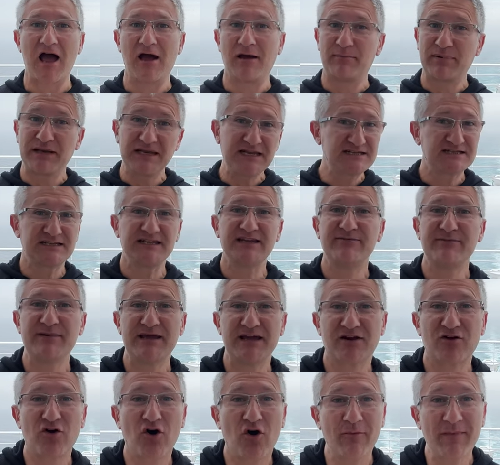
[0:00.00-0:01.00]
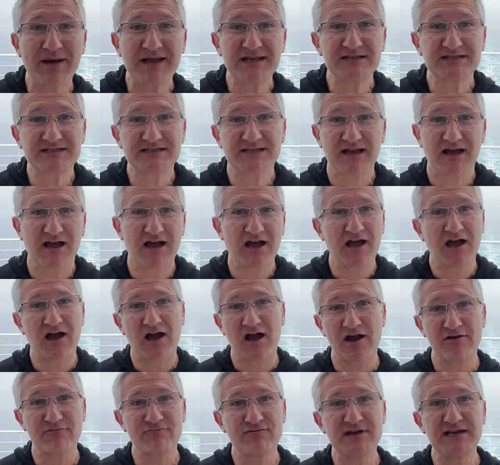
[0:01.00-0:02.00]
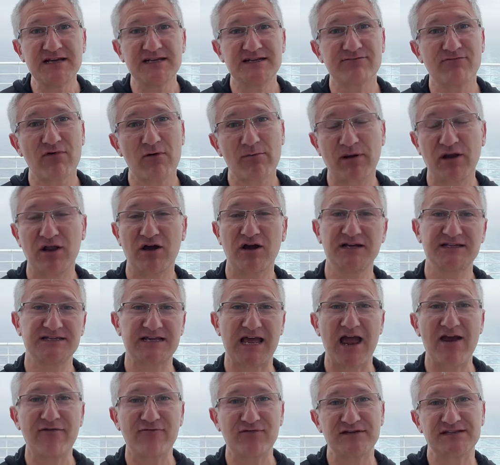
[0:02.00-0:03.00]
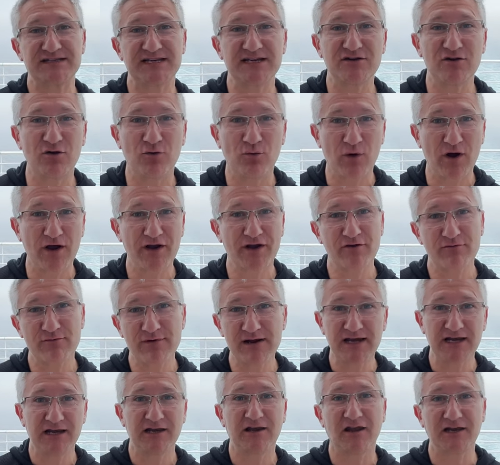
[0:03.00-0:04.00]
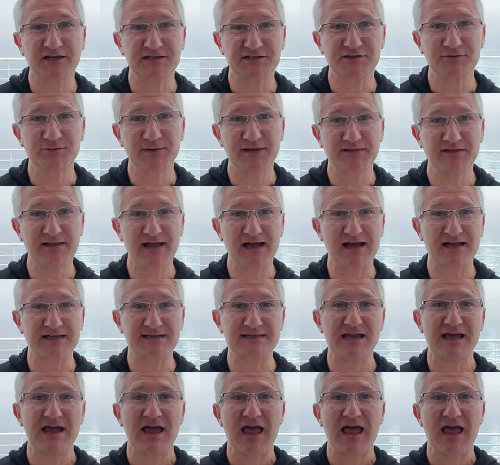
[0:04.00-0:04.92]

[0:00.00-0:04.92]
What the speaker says: Please leave me a comment. I read and reply to every single one. I really like doing that.